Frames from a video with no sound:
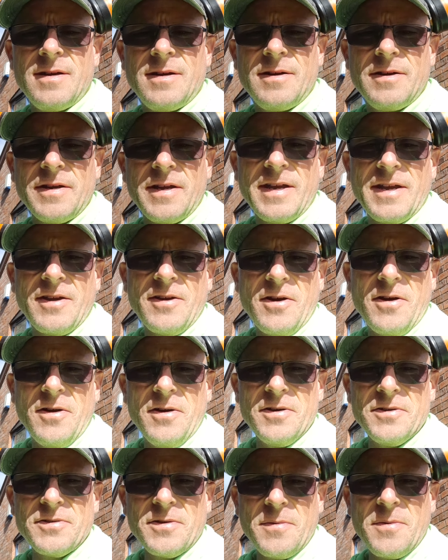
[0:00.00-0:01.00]
Again
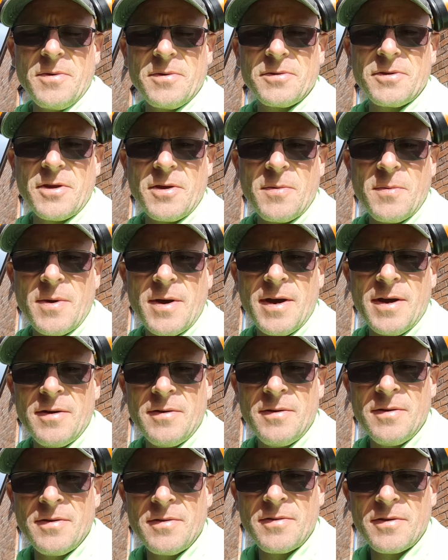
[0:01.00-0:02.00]
guys, hope you're doing
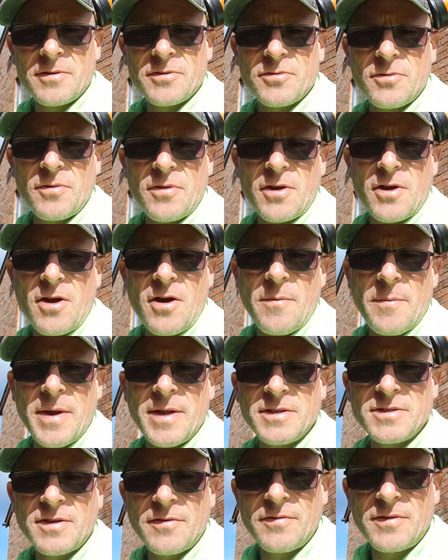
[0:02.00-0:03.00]
well. Thanks for all the
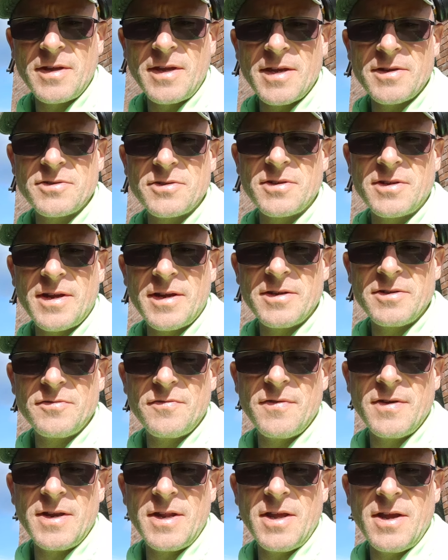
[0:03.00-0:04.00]
comments after yesterday's
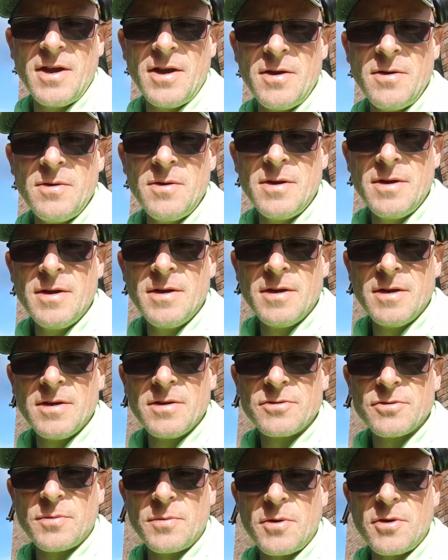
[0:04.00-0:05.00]
video.
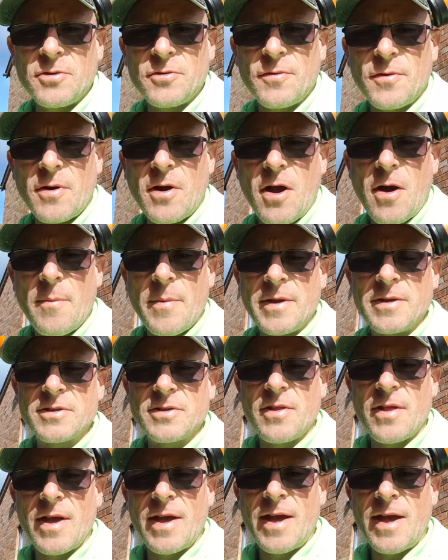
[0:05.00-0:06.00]
Some useful
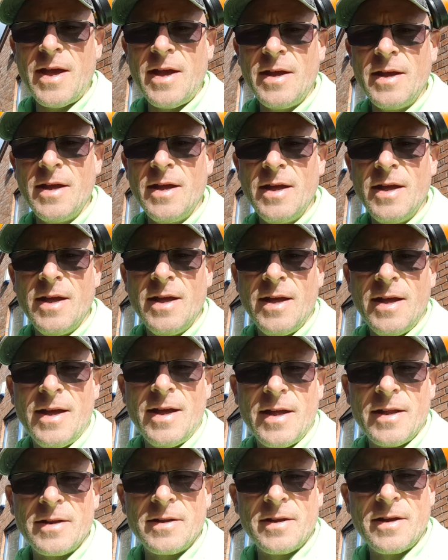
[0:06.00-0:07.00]
comments there,
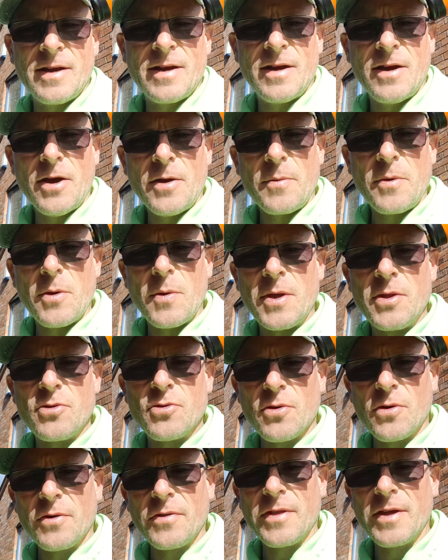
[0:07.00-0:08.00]
and I hope you
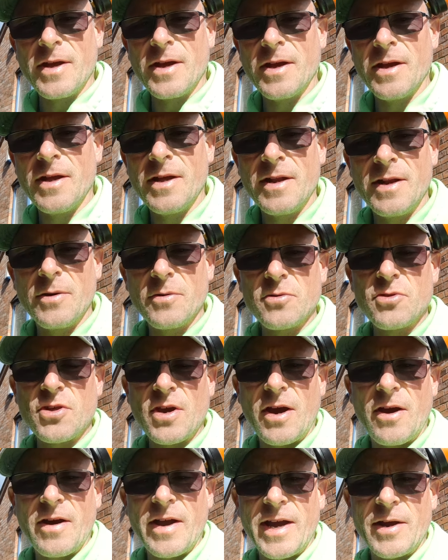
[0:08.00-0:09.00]
enjoyed the little
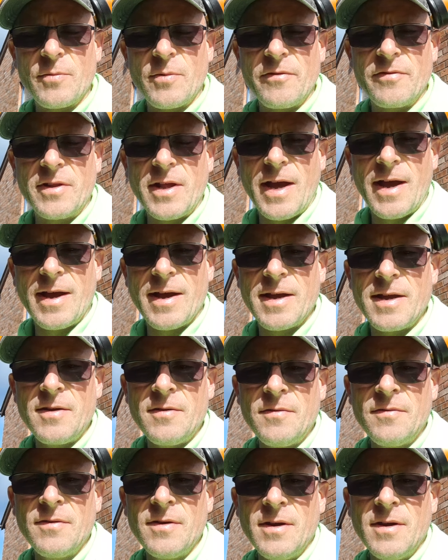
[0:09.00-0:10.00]
chat I had with Dave.